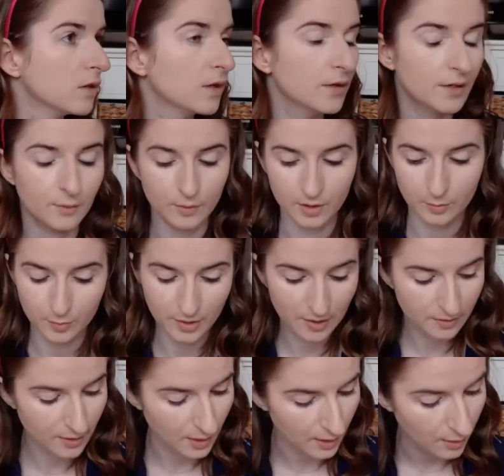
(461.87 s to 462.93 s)
All right, well, I'll
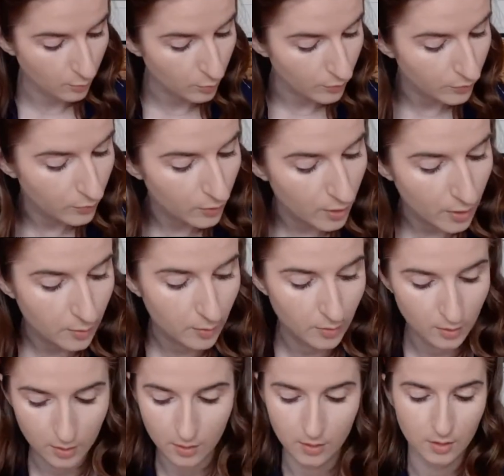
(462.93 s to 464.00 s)
blend that out before I
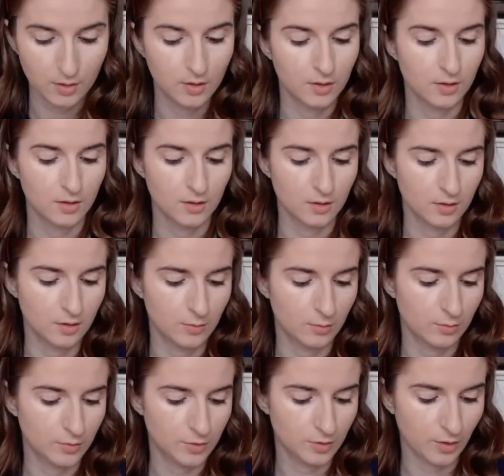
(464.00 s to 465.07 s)

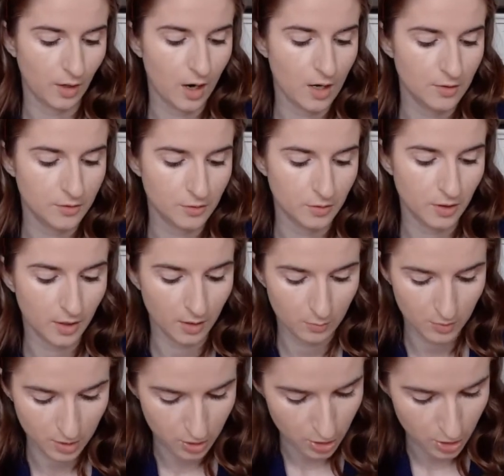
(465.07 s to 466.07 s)
do the contouring on my